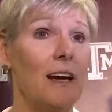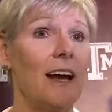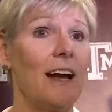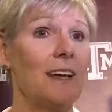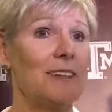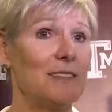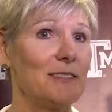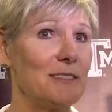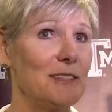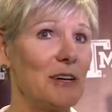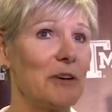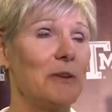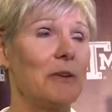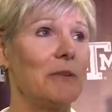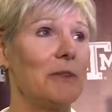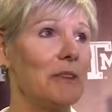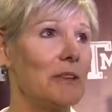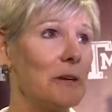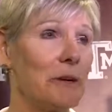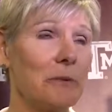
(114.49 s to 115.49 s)
And
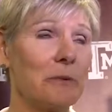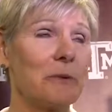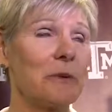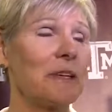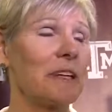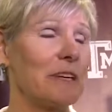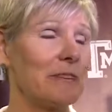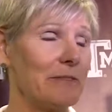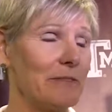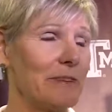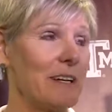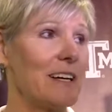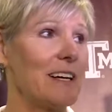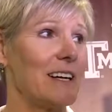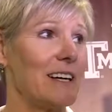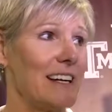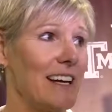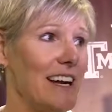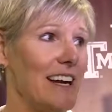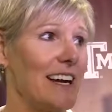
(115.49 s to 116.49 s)
so they're really
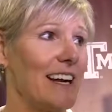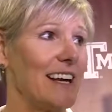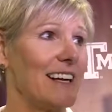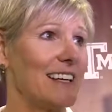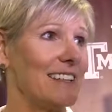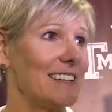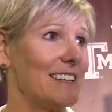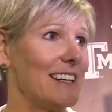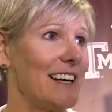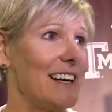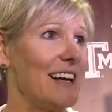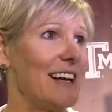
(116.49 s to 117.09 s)
fun. And